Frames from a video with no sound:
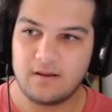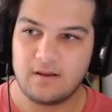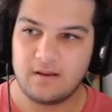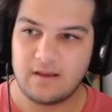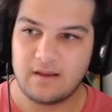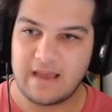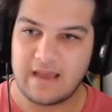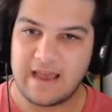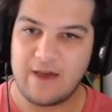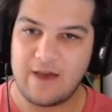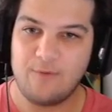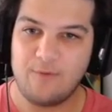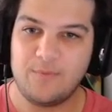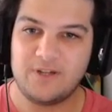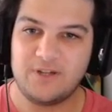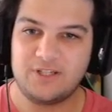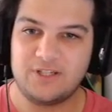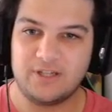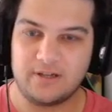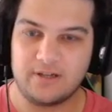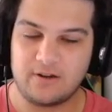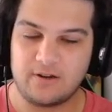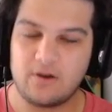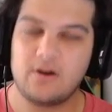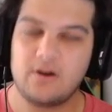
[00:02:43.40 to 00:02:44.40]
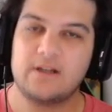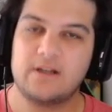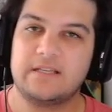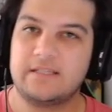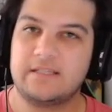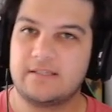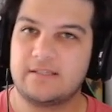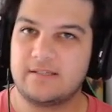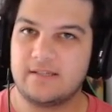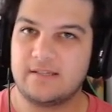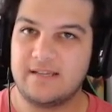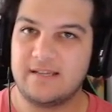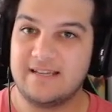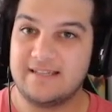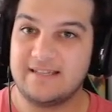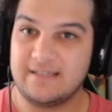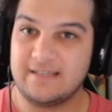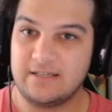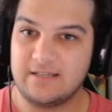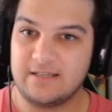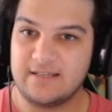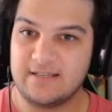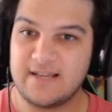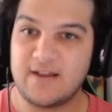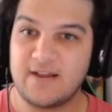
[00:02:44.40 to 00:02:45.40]
how much it costs
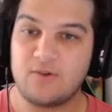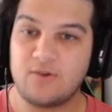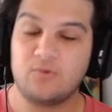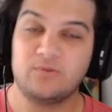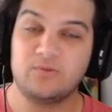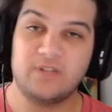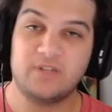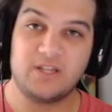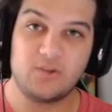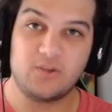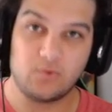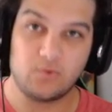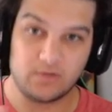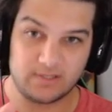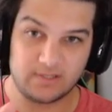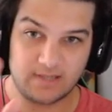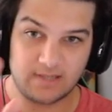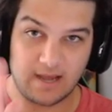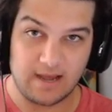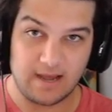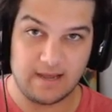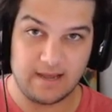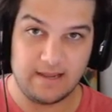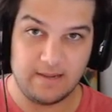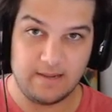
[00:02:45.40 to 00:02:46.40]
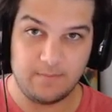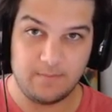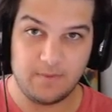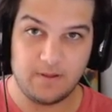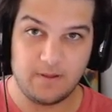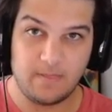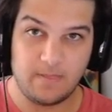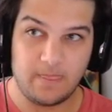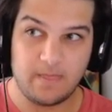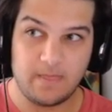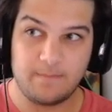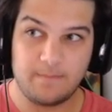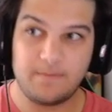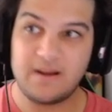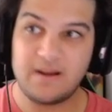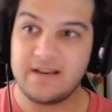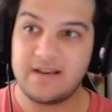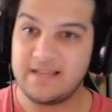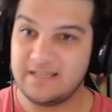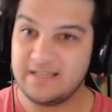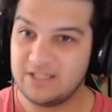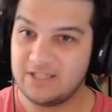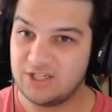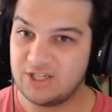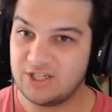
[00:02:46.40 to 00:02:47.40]
in not only your time, but
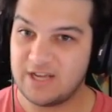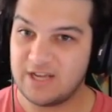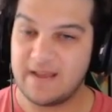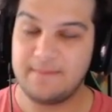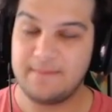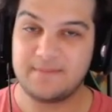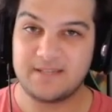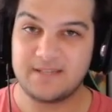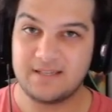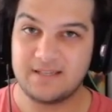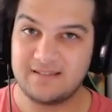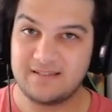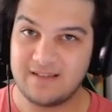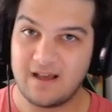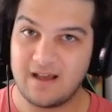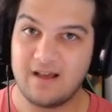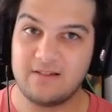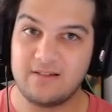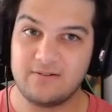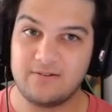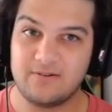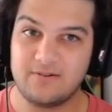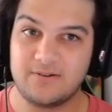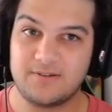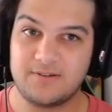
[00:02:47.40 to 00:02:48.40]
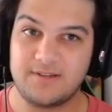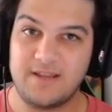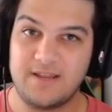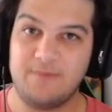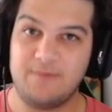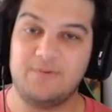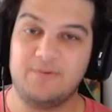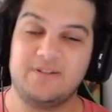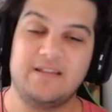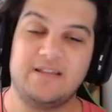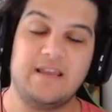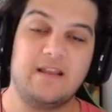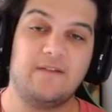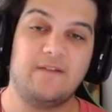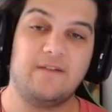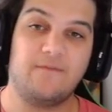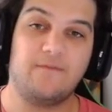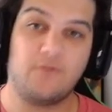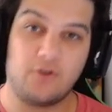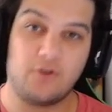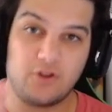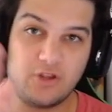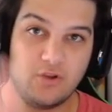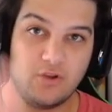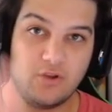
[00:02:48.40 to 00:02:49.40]
in gems and dollars it would take
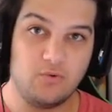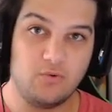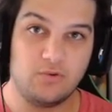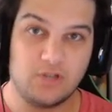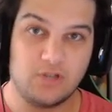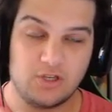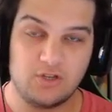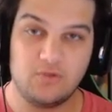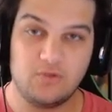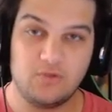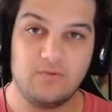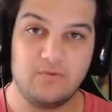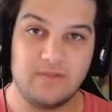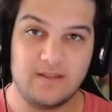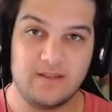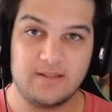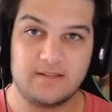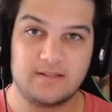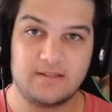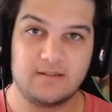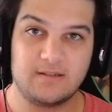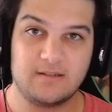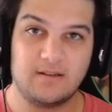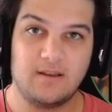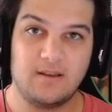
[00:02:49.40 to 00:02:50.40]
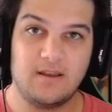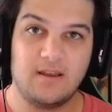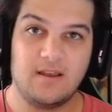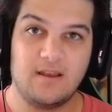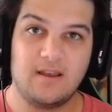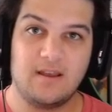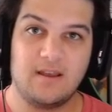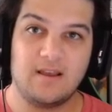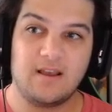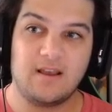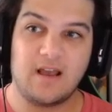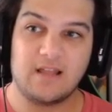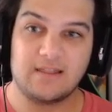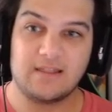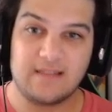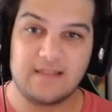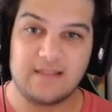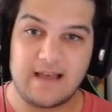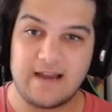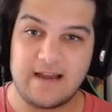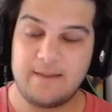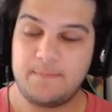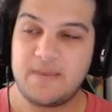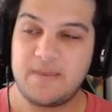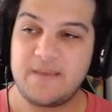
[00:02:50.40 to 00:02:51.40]
for you to do this. A
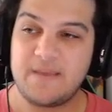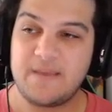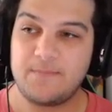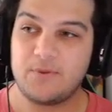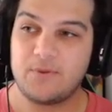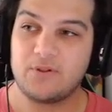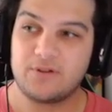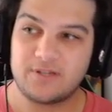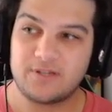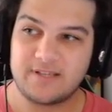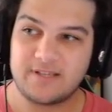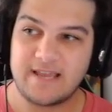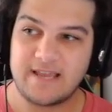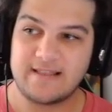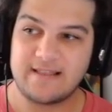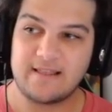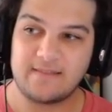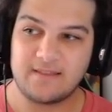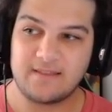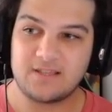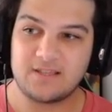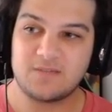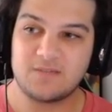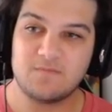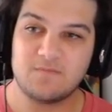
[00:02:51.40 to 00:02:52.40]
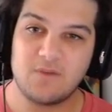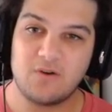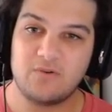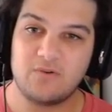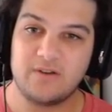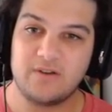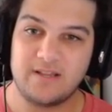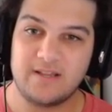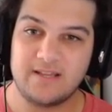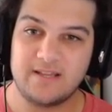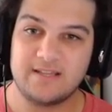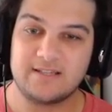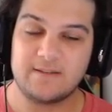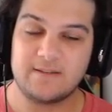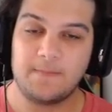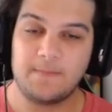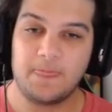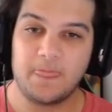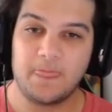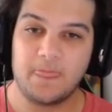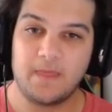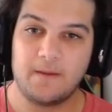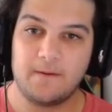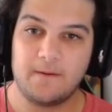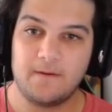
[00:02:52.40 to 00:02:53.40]
lot of people are saying that this mode is
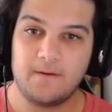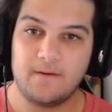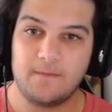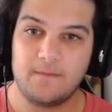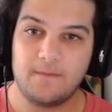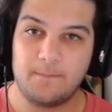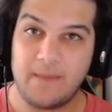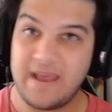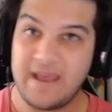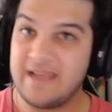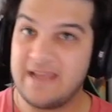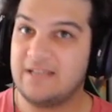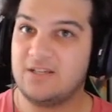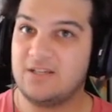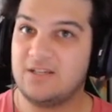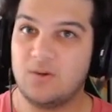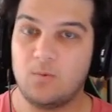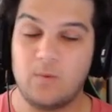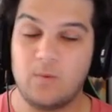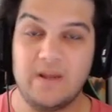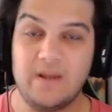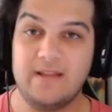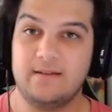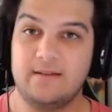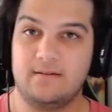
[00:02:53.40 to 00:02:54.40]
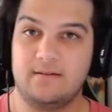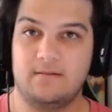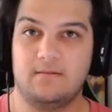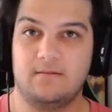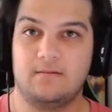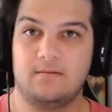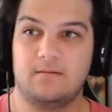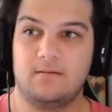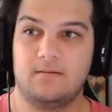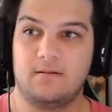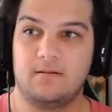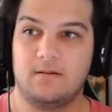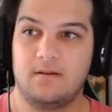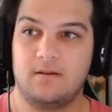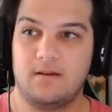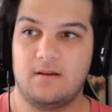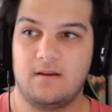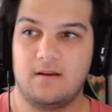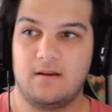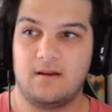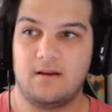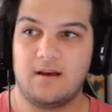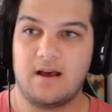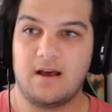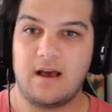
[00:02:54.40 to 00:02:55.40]
pay to win.
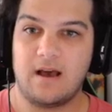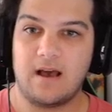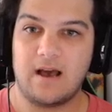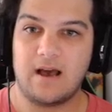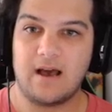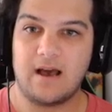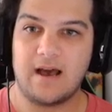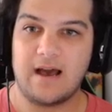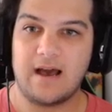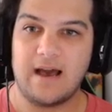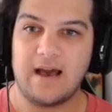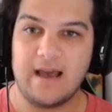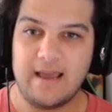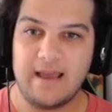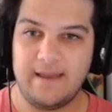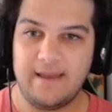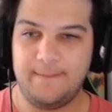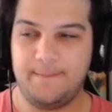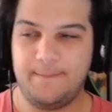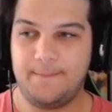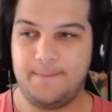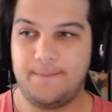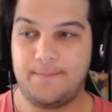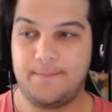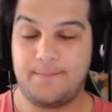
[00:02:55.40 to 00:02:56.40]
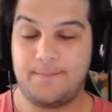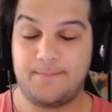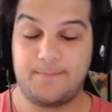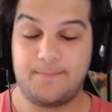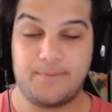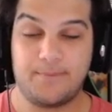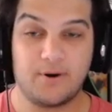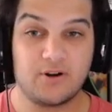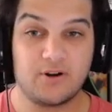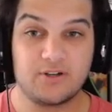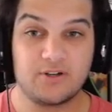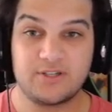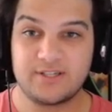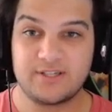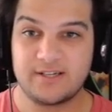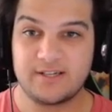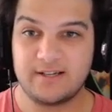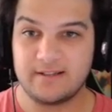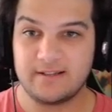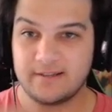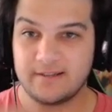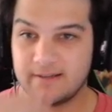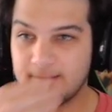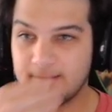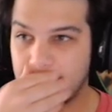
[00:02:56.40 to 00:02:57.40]
I
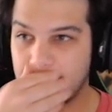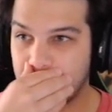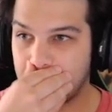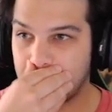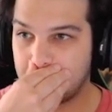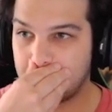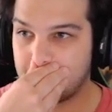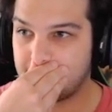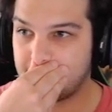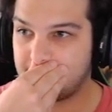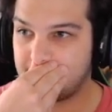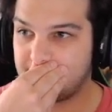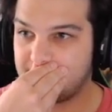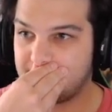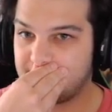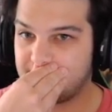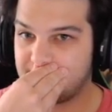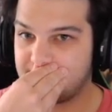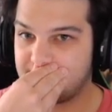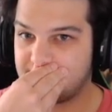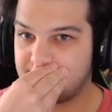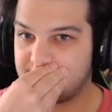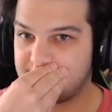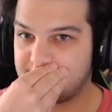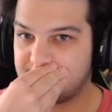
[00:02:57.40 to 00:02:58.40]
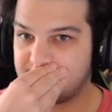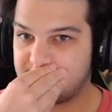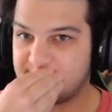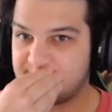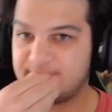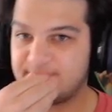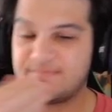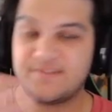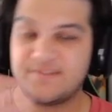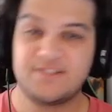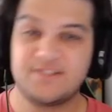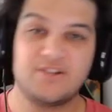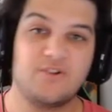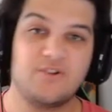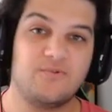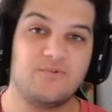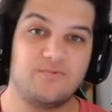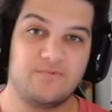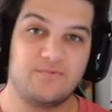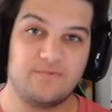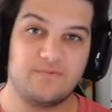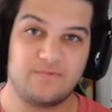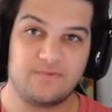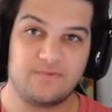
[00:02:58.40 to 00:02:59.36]
personally don't